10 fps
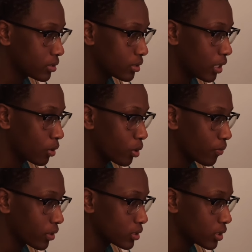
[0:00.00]
I don't know if
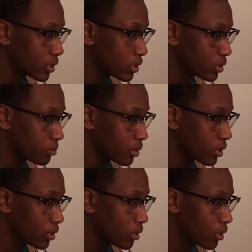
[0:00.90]
I said this, but
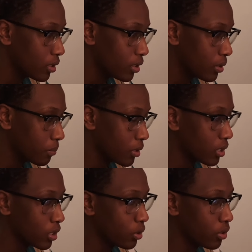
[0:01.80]
I'm kind
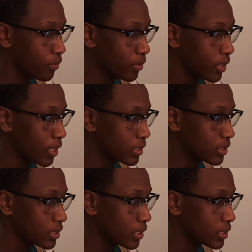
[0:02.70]
of going for that
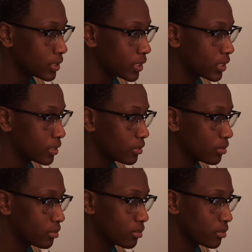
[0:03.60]
sunset
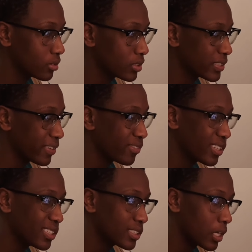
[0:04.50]

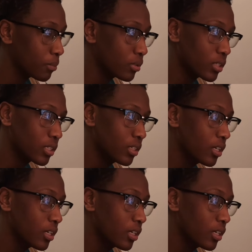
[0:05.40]
70s type look.